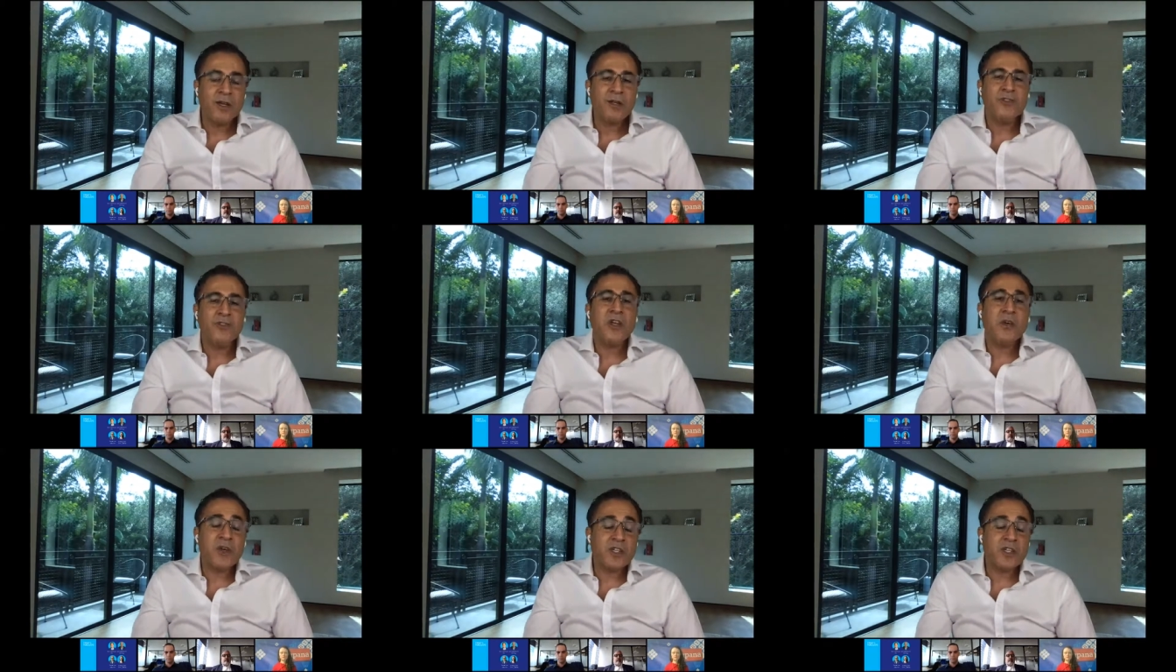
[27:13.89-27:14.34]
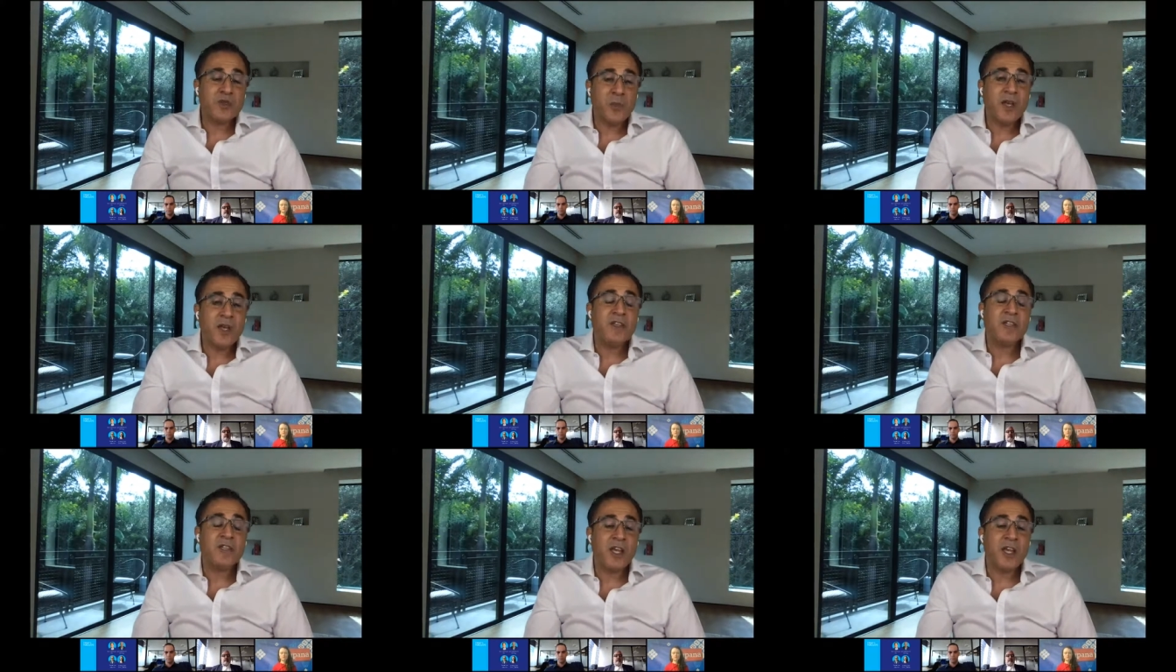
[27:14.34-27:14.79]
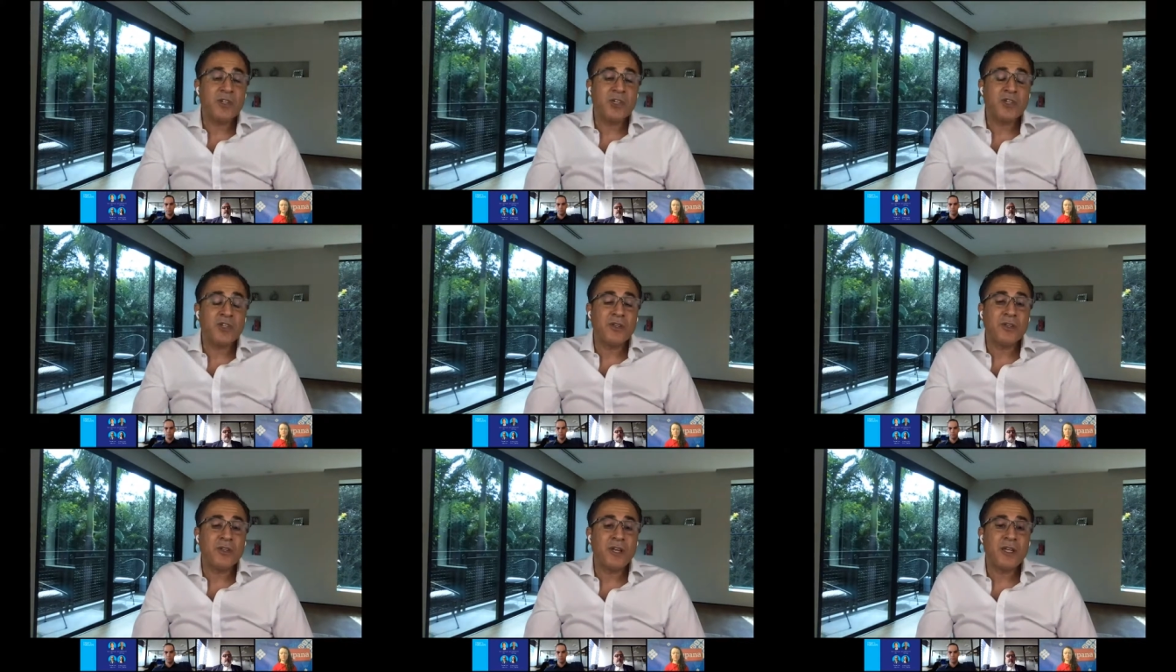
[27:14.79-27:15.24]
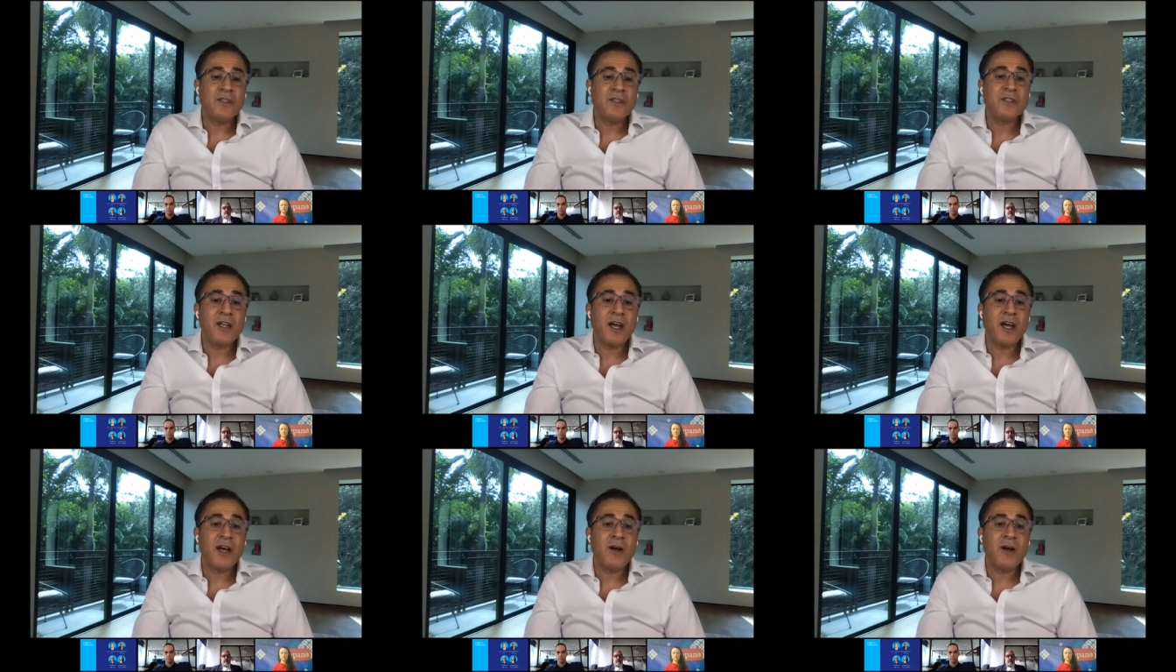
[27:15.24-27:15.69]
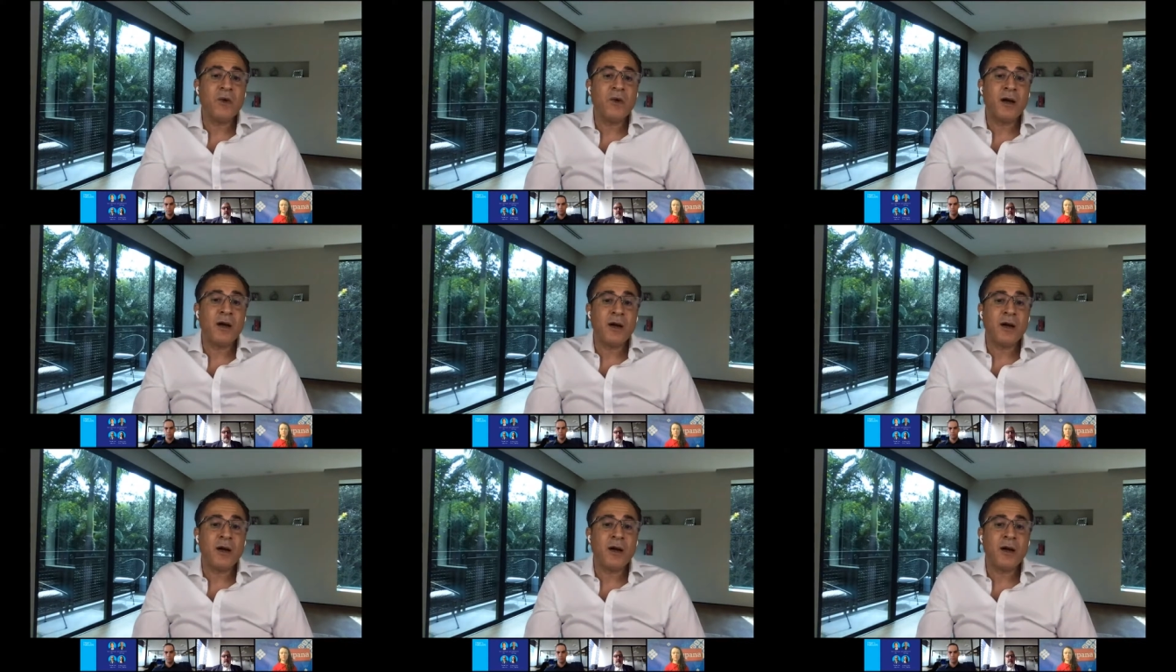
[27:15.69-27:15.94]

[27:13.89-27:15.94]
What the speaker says: Their expectation is now